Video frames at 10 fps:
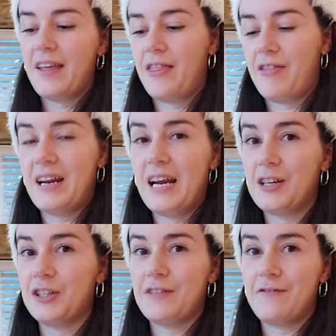
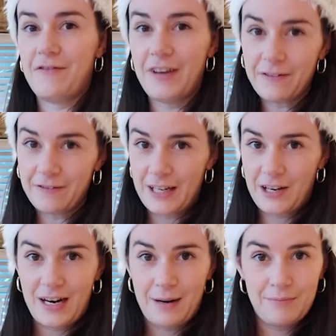350
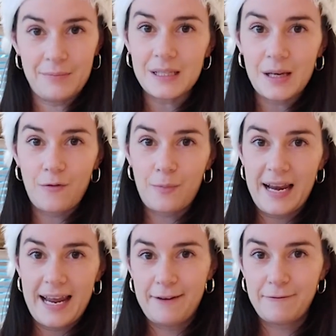grams of
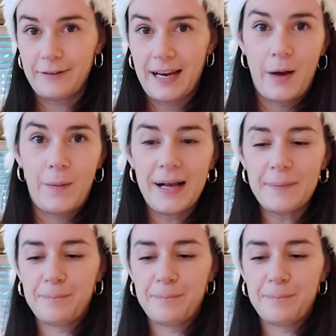plain flour,